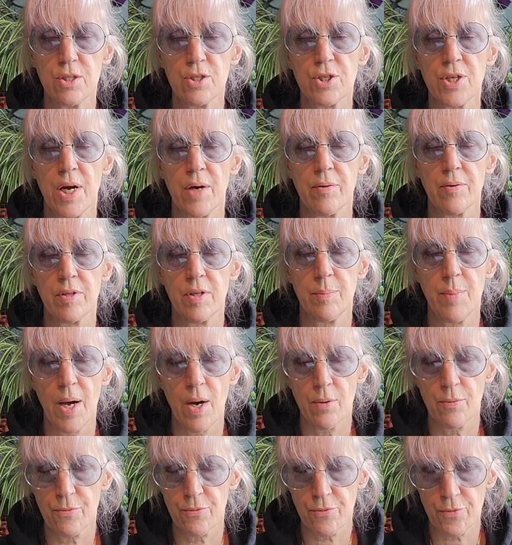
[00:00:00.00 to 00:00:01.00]
shouted them
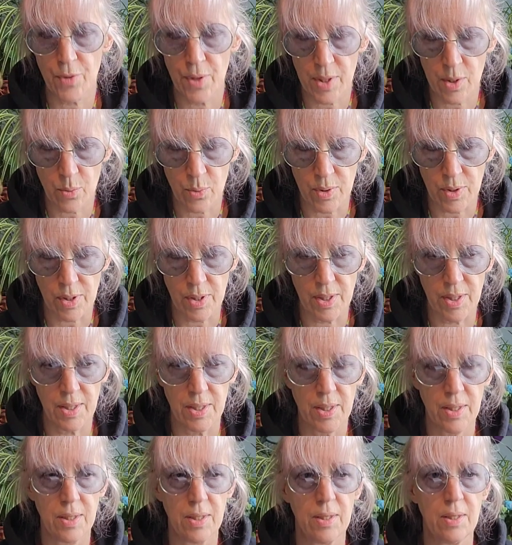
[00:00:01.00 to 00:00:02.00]
out
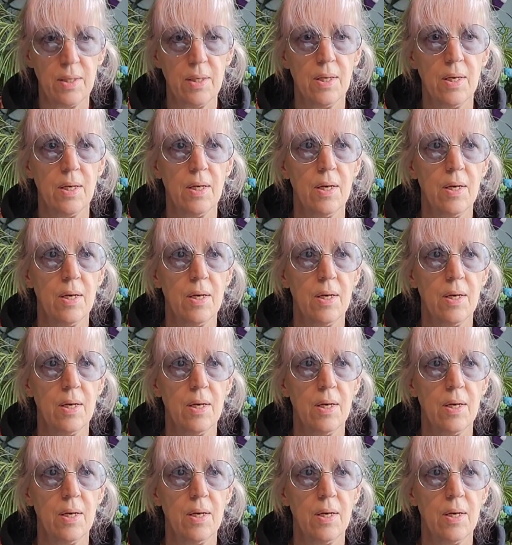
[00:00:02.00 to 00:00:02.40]
frequently.